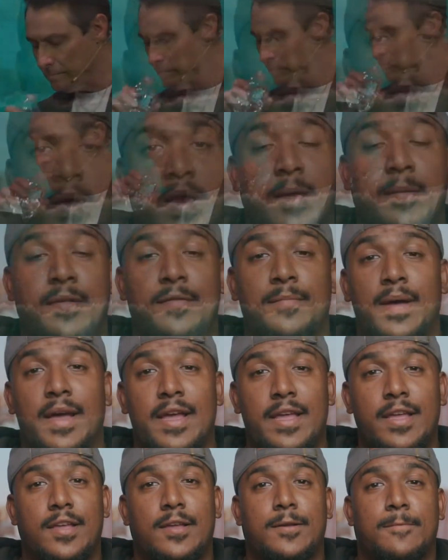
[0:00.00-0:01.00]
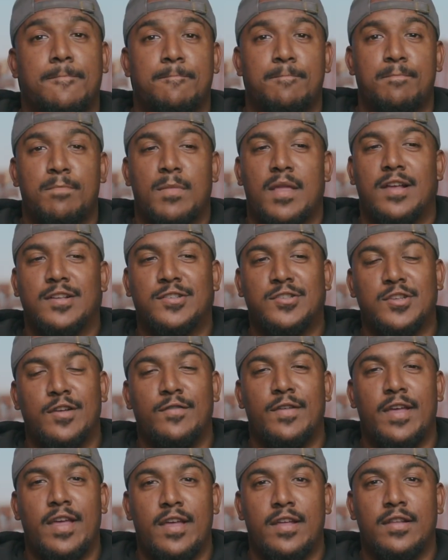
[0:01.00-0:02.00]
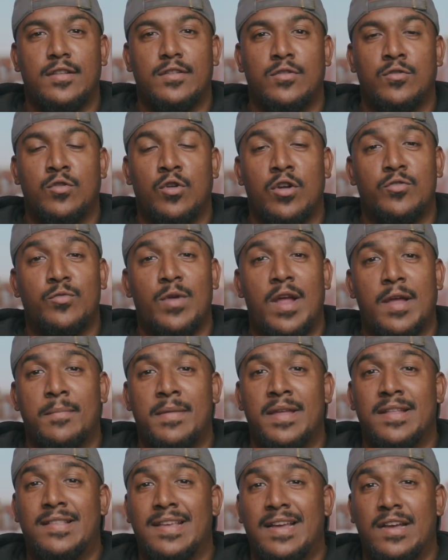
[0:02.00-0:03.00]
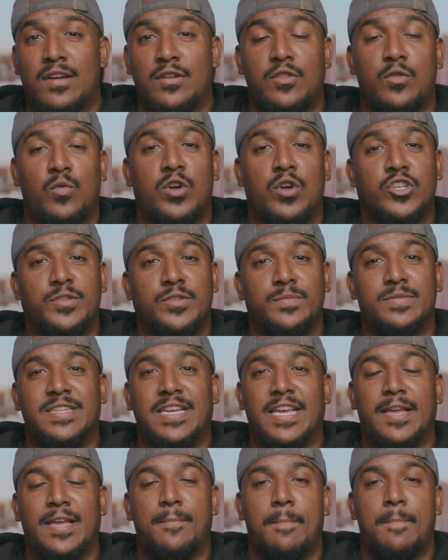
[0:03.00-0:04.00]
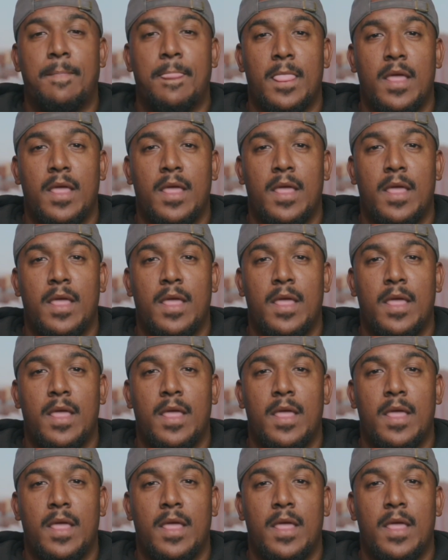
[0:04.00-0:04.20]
My name is Mike. I serve at NorthRock Midtown on the worship team.